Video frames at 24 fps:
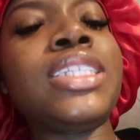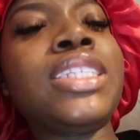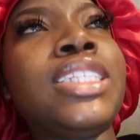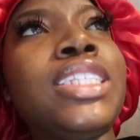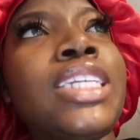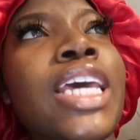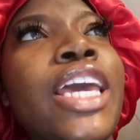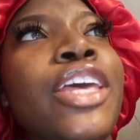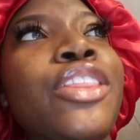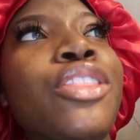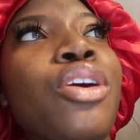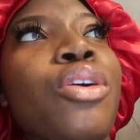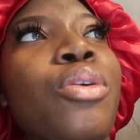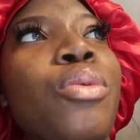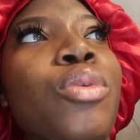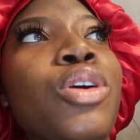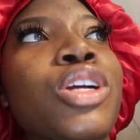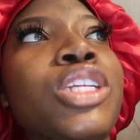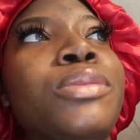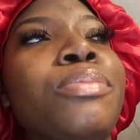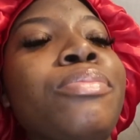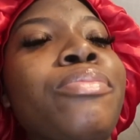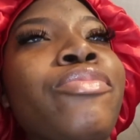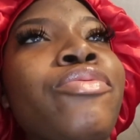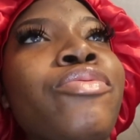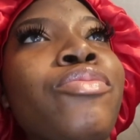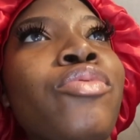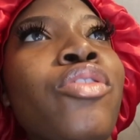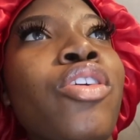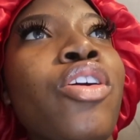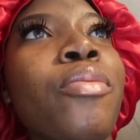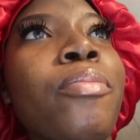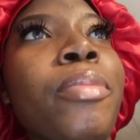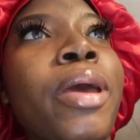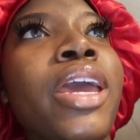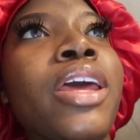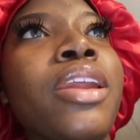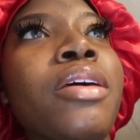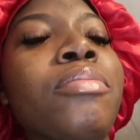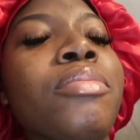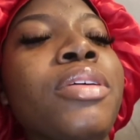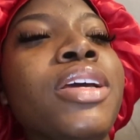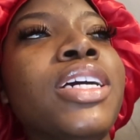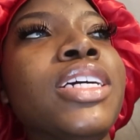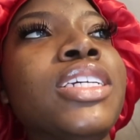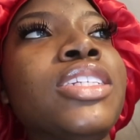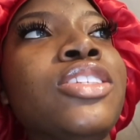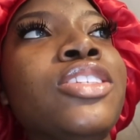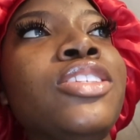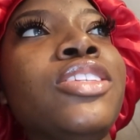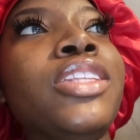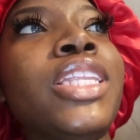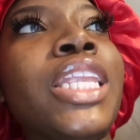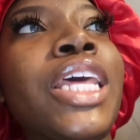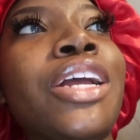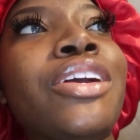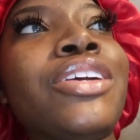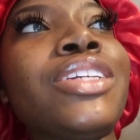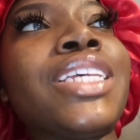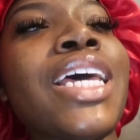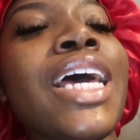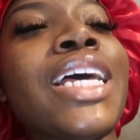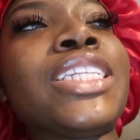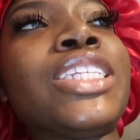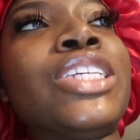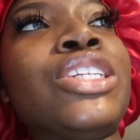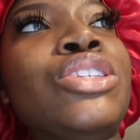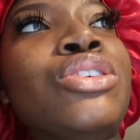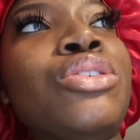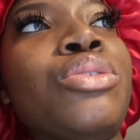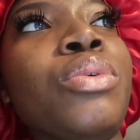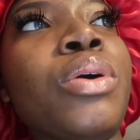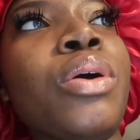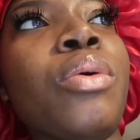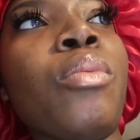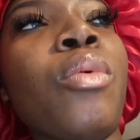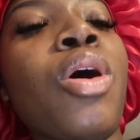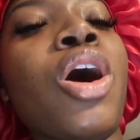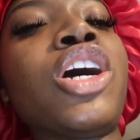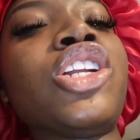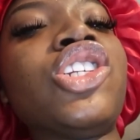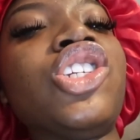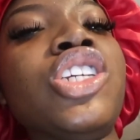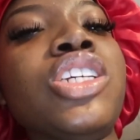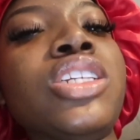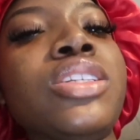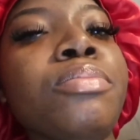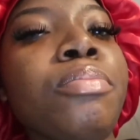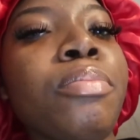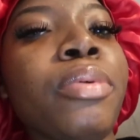take their words verbatim because theirs had to do with watches.